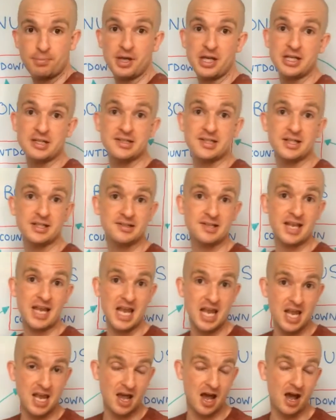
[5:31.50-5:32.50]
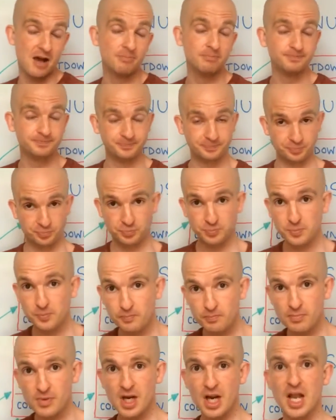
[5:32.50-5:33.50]
pieces here,
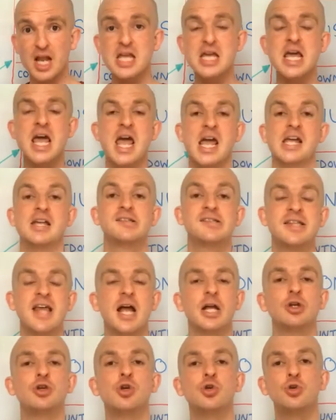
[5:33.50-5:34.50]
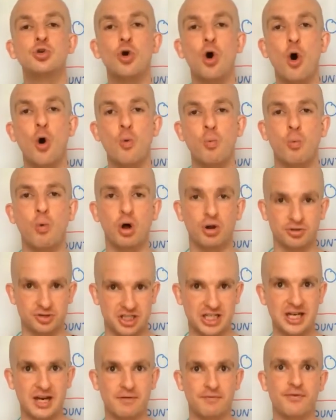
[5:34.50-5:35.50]
is that you don't want
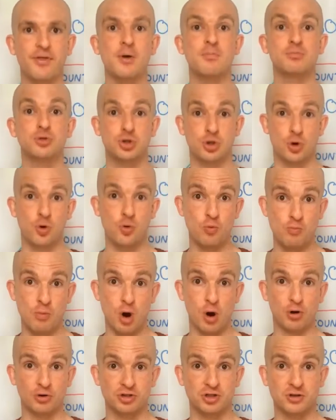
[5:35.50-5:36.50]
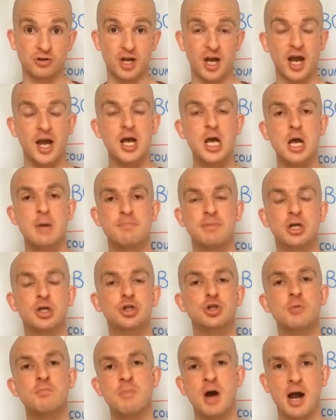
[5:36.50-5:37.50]
to give them too much, okay?
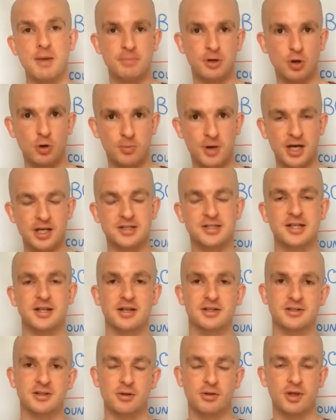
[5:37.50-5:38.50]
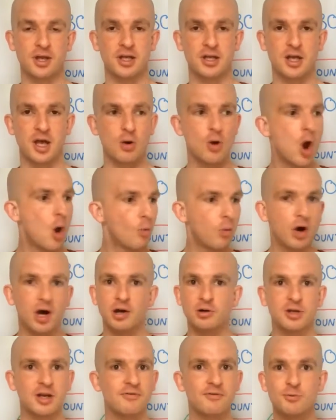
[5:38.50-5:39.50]
Because you might be coming into this and thinking, well,
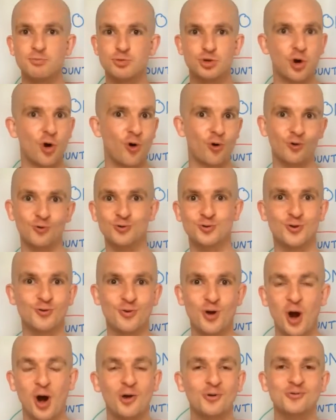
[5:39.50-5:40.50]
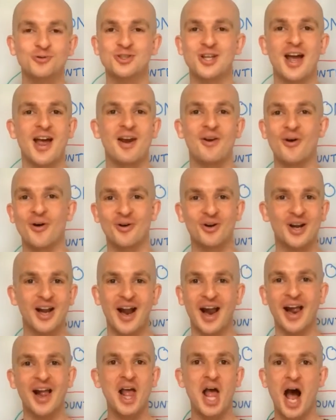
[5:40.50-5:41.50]
I'll give them tons of content,
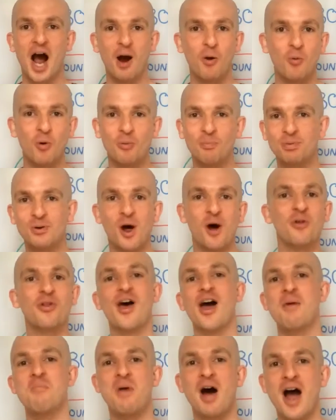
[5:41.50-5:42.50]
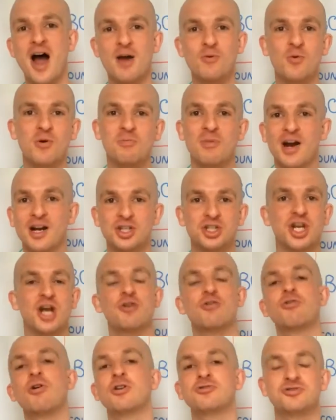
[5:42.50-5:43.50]
okay? I will blow their mind with my
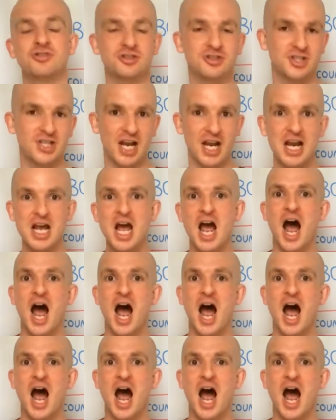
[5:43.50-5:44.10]
generosity